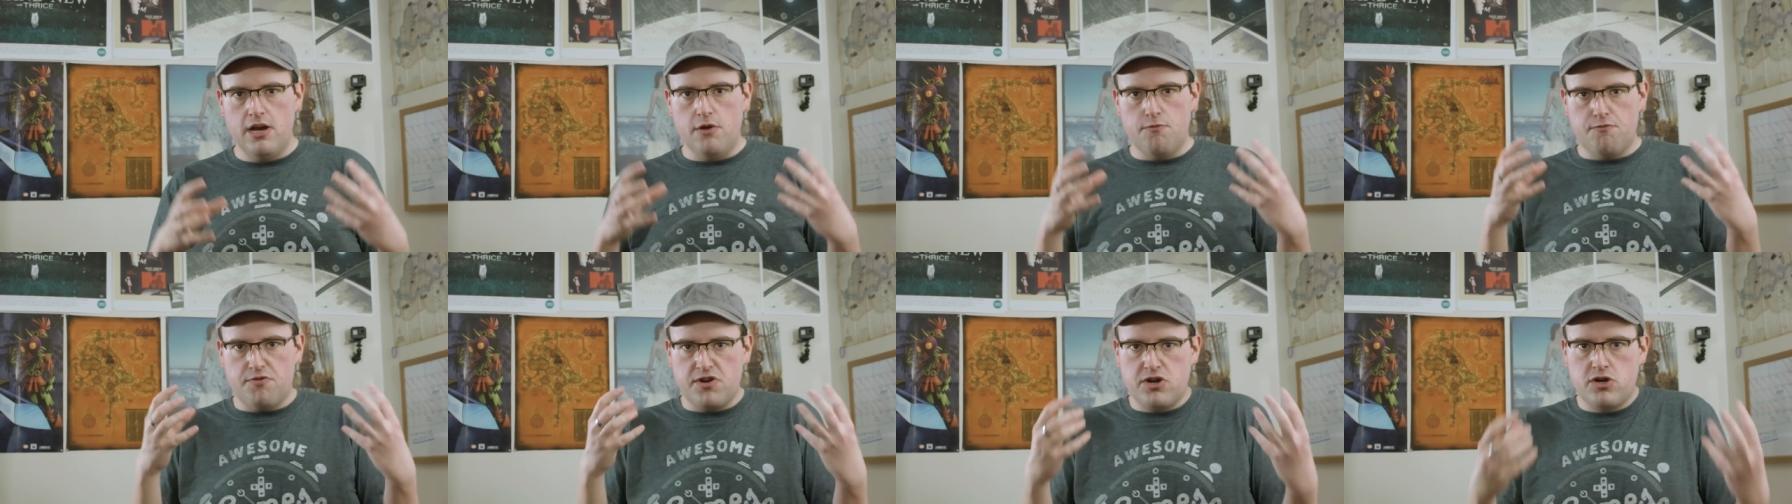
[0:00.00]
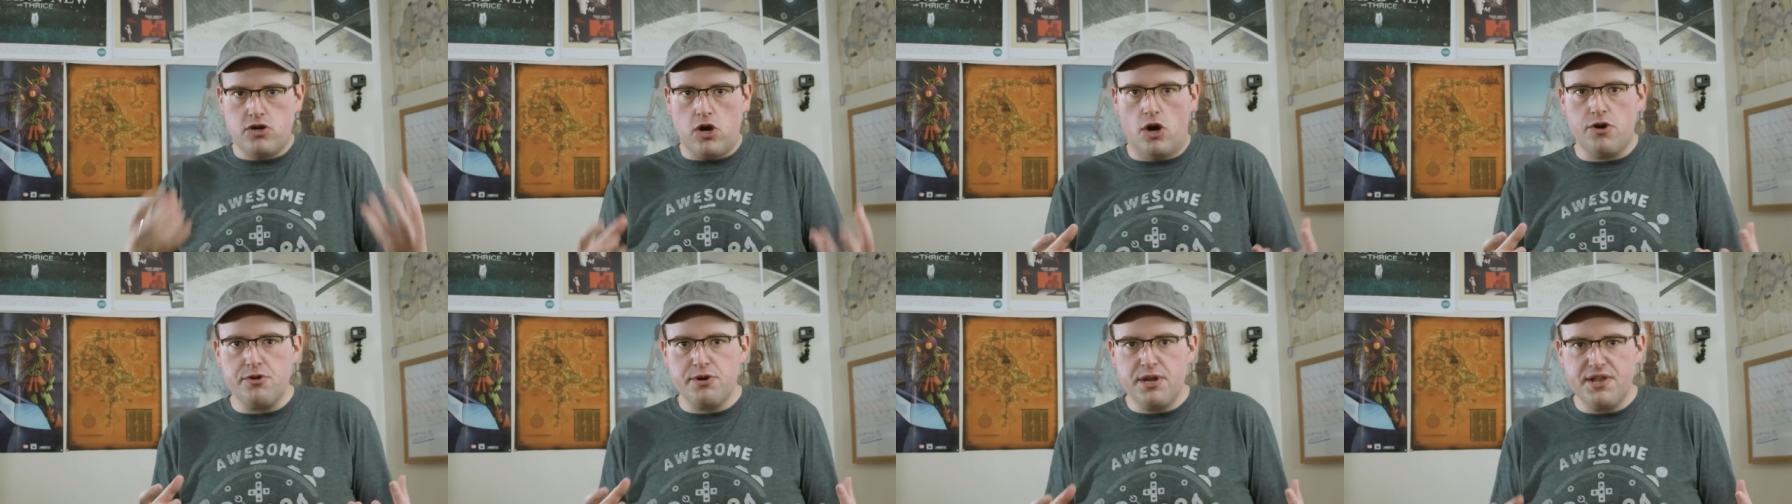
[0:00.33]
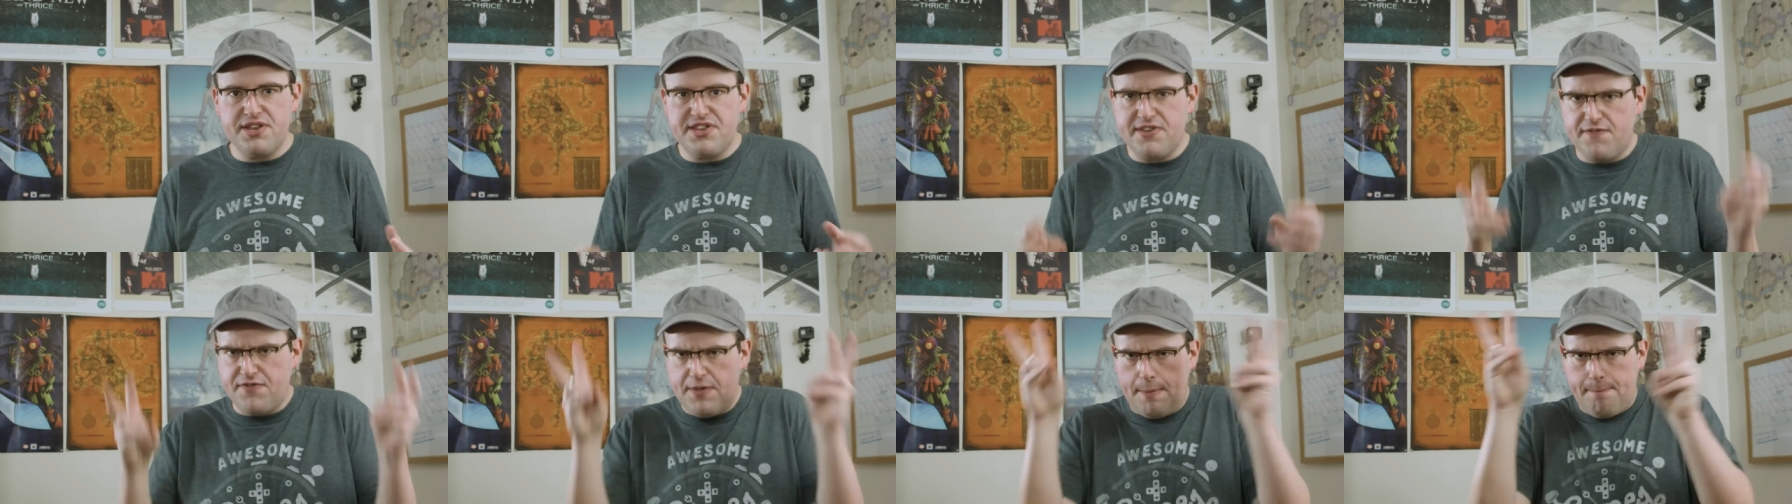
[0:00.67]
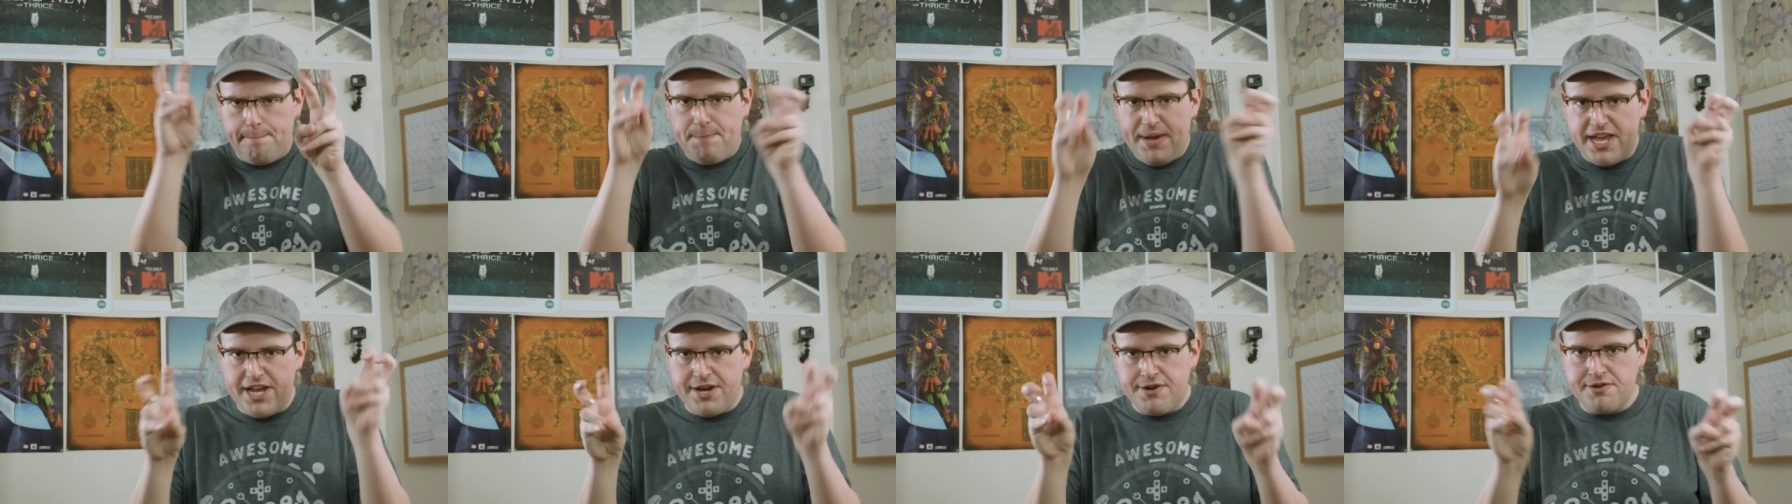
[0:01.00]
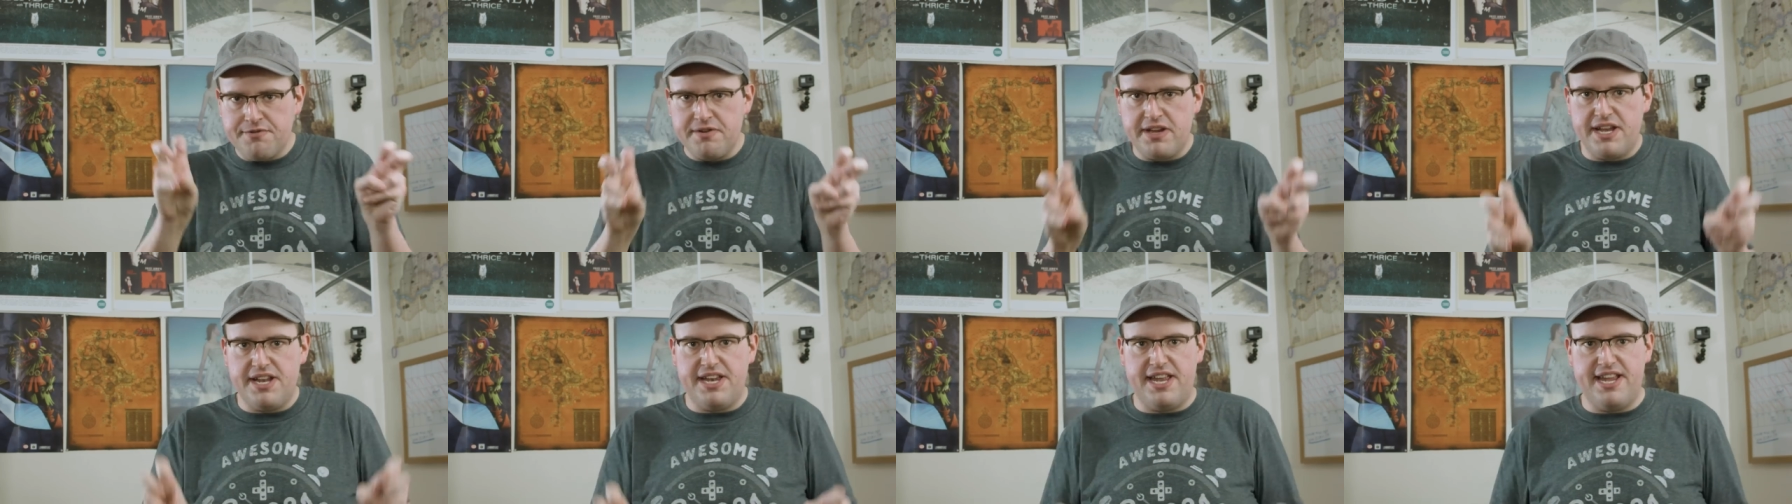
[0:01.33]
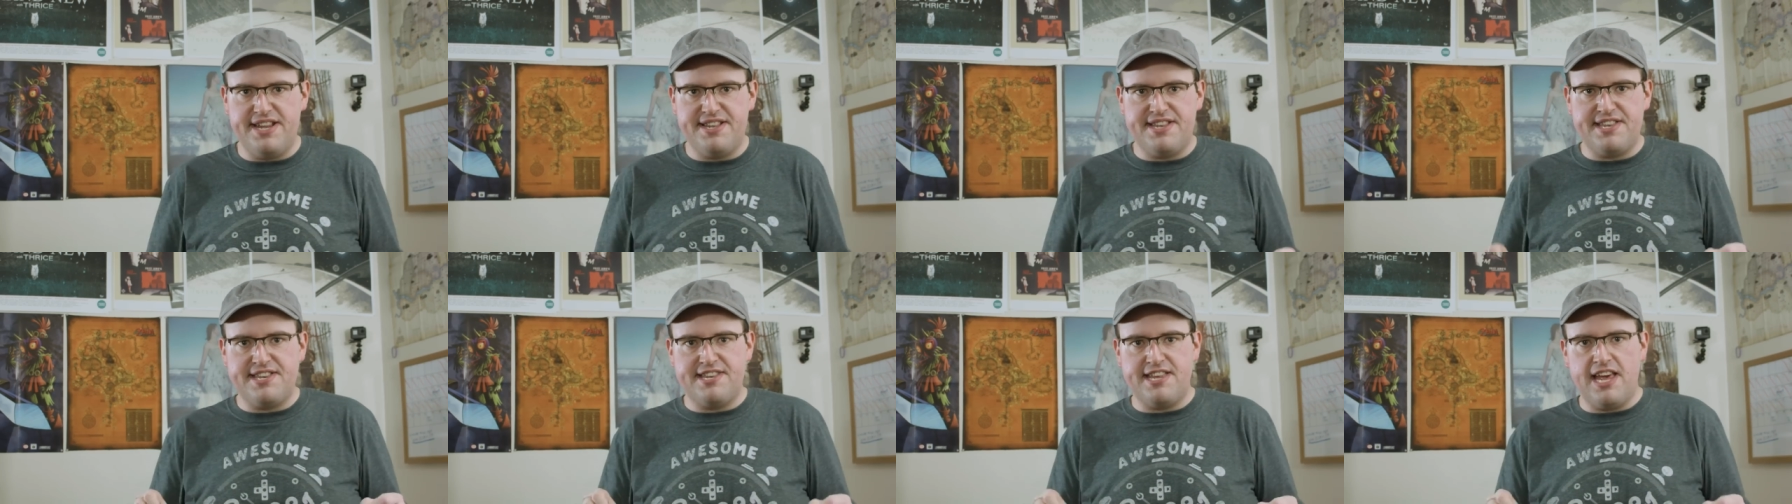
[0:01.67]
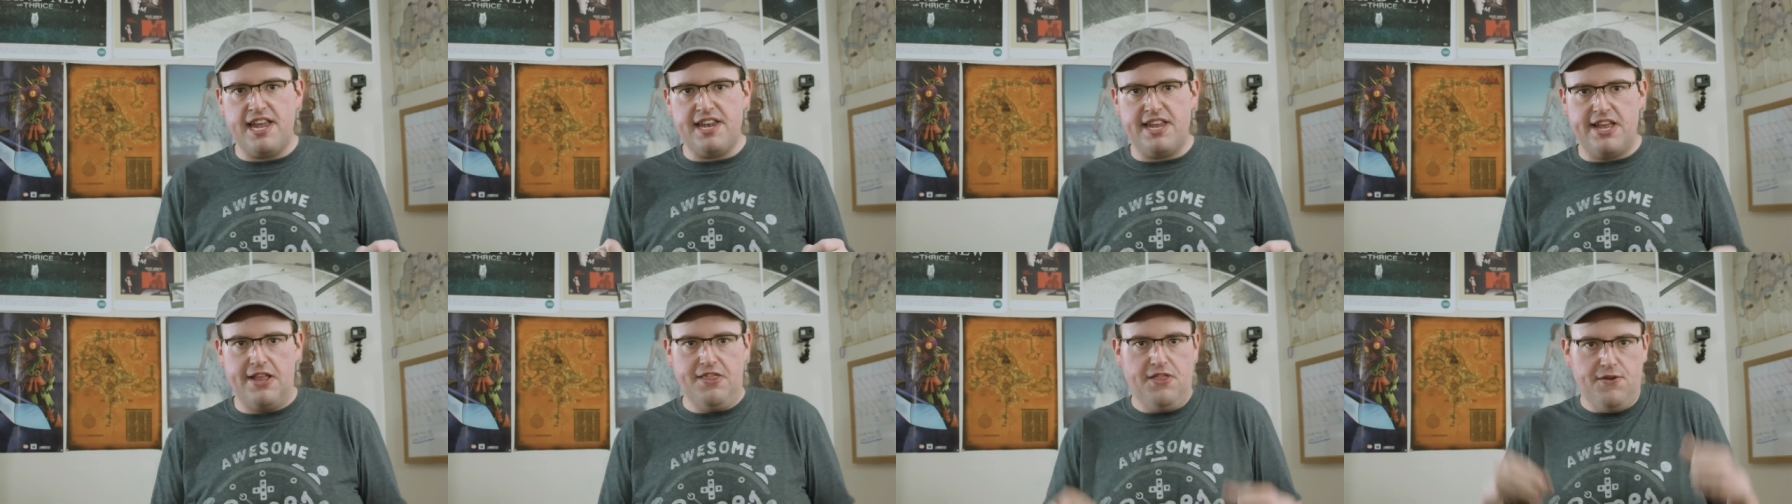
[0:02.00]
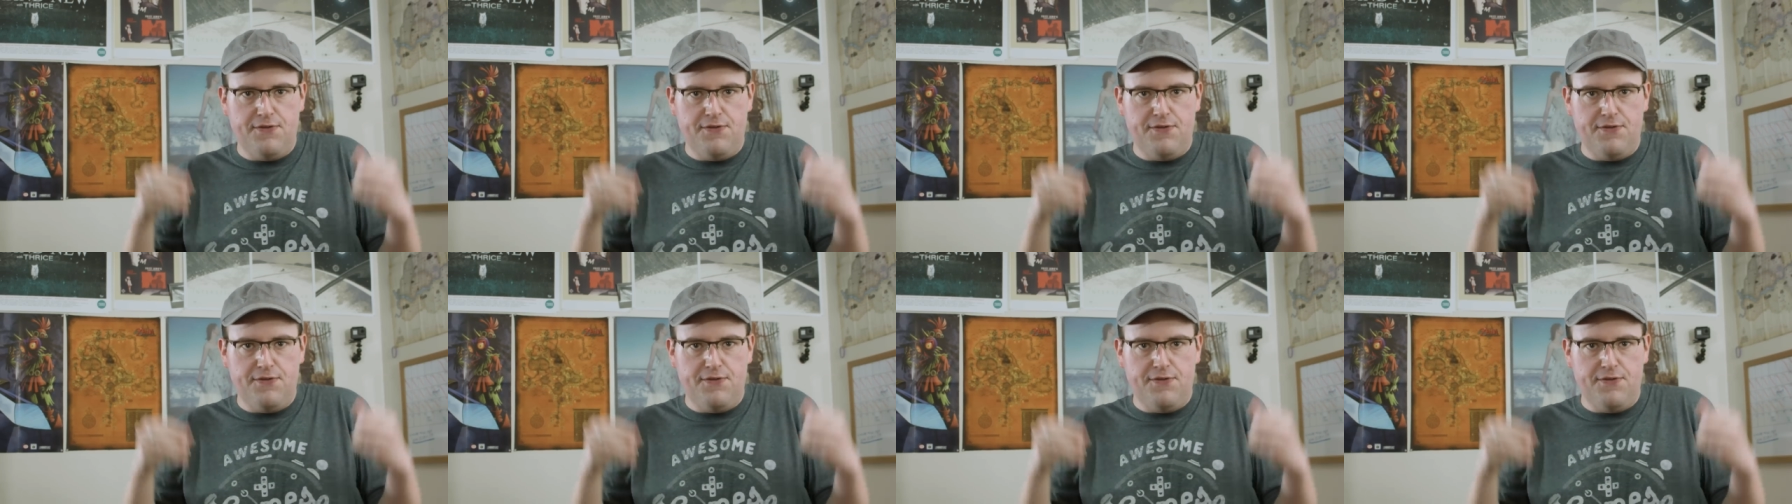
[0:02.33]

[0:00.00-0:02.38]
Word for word: regardless of the period it's set in.